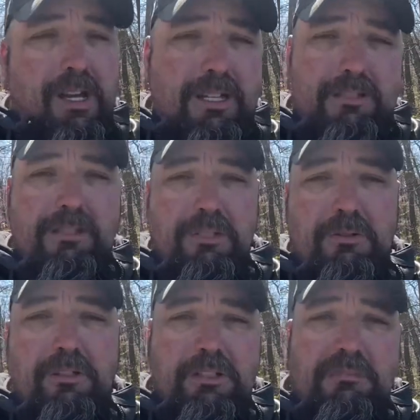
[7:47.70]
has its
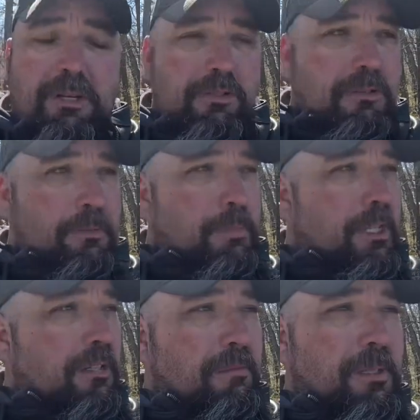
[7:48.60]
own little special
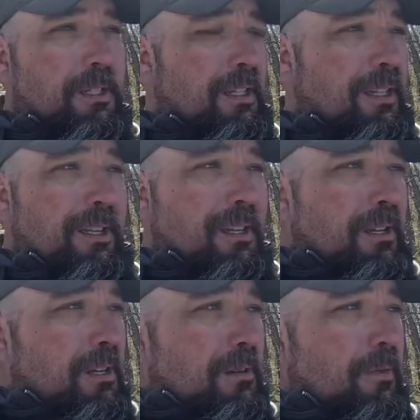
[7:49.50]
place, but
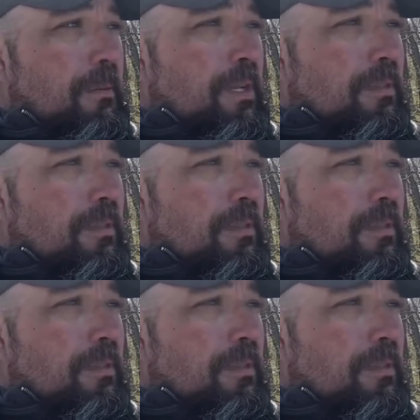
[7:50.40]
for me,